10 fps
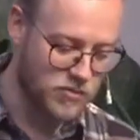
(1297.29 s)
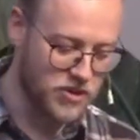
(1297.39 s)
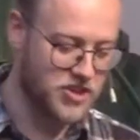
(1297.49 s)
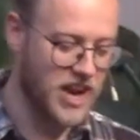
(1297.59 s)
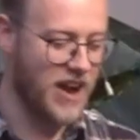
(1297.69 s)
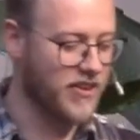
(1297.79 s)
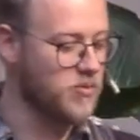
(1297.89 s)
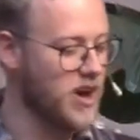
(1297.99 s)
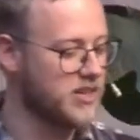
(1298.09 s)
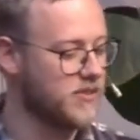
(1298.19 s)
what sharing
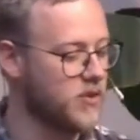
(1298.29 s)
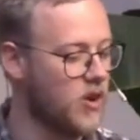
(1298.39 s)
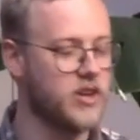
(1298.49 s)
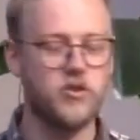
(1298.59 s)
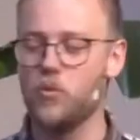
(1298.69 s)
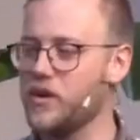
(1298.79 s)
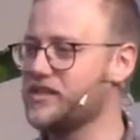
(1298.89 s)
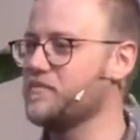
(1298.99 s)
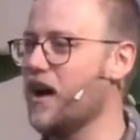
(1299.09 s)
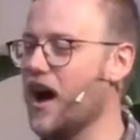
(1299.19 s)
words of knowledge or
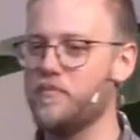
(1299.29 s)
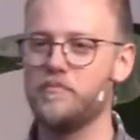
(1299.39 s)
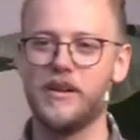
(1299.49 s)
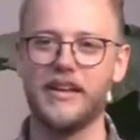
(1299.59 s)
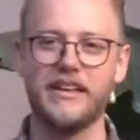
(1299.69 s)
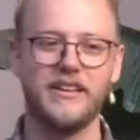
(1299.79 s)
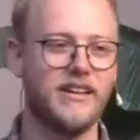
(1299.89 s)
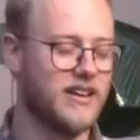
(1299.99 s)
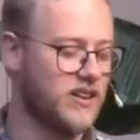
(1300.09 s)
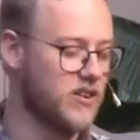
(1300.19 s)
wisdom humbly
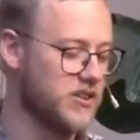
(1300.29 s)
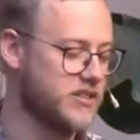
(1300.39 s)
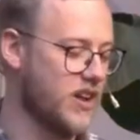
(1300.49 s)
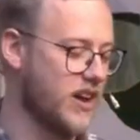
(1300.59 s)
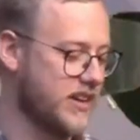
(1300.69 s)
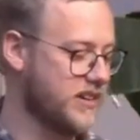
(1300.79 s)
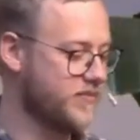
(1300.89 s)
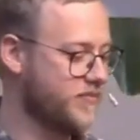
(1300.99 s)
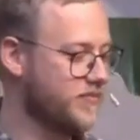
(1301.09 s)
looks like.